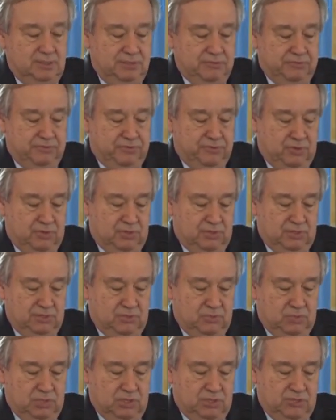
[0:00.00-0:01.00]
for
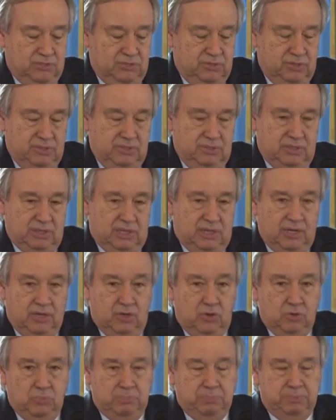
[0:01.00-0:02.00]
what I
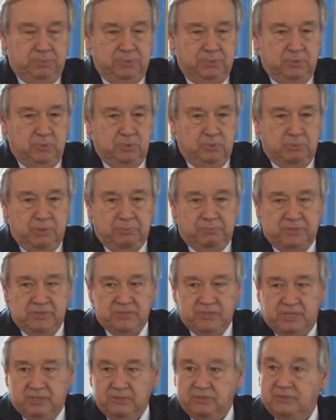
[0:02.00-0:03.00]
hope will be
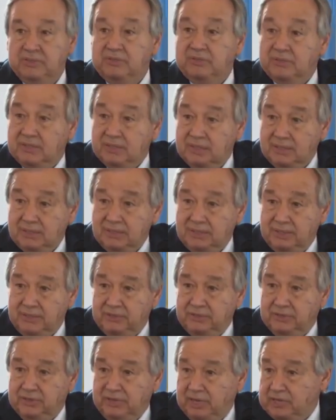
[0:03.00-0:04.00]
presented
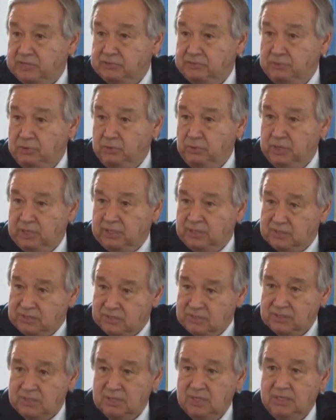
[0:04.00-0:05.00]
in the next few
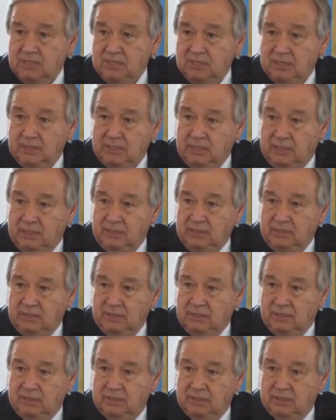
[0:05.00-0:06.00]
weeks
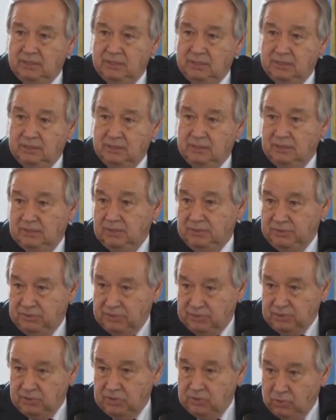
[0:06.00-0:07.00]
in
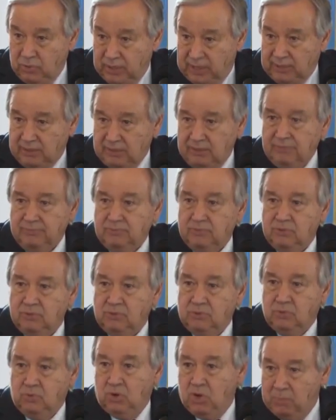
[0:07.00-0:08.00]
the UN
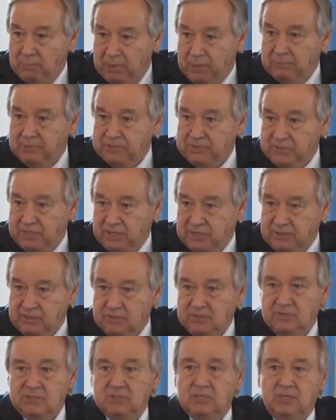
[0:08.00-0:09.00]
to all member
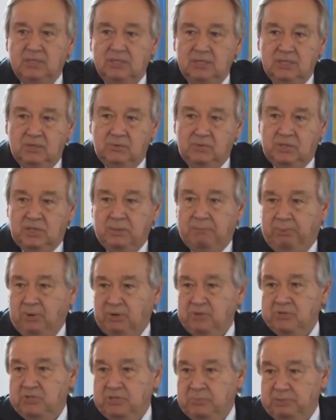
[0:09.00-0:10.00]
states with a
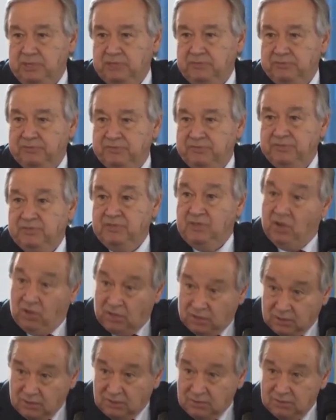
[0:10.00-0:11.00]
policy brief
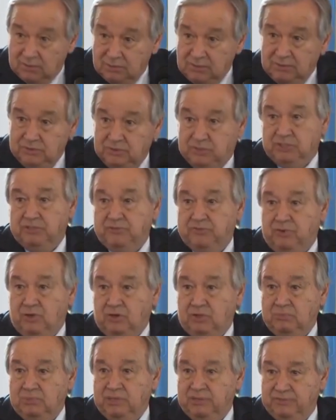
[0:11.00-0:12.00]
on the
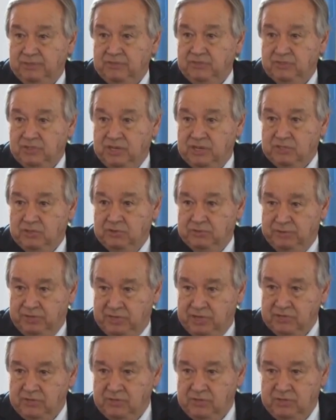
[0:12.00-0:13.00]
reform of the international
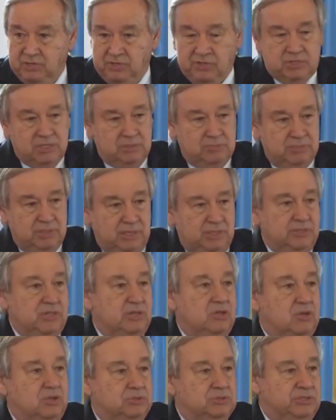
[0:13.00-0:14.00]
financial system in the
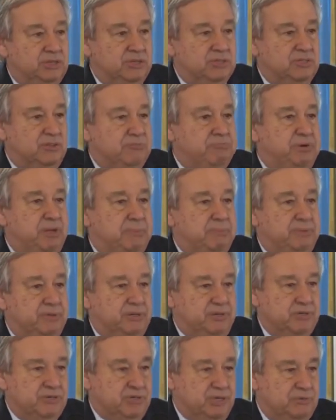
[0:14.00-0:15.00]
context of
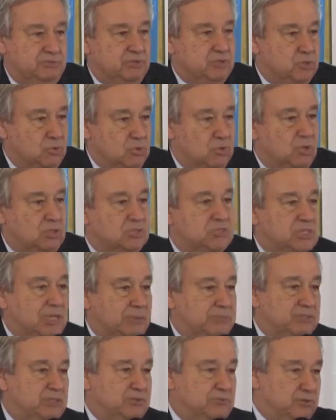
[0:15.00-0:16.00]
preparation of the so-called
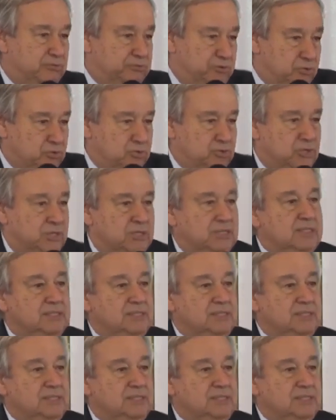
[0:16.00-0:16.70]
summit of the future